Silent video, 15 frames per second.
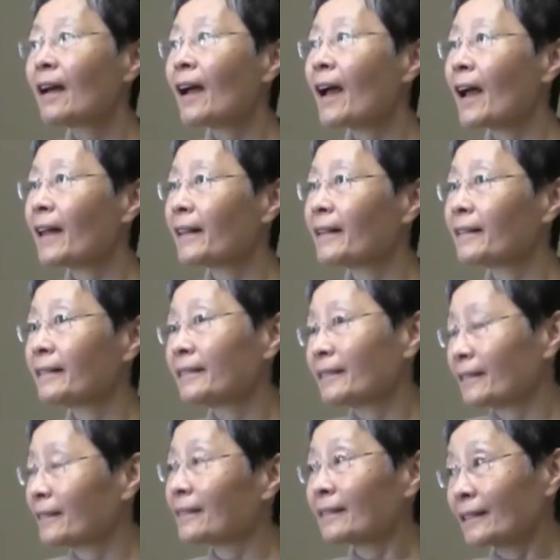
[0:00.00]
and
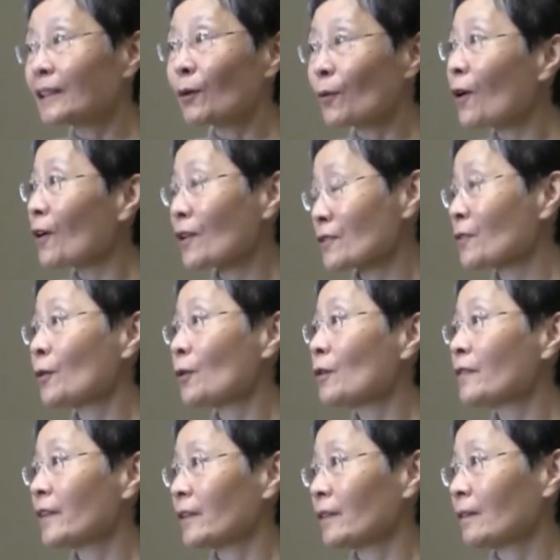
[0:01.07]
the warlords took
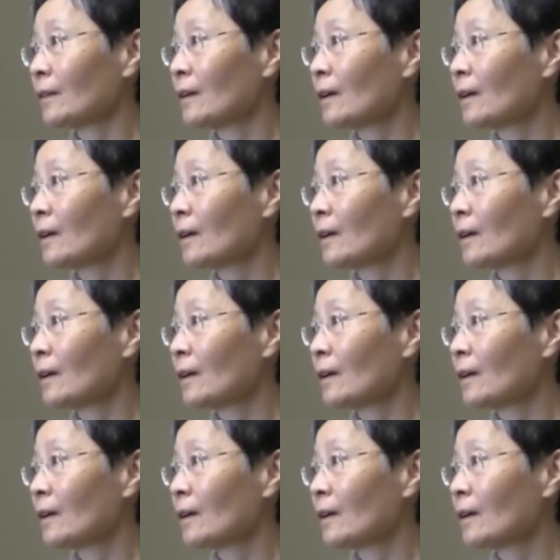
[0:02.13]
over.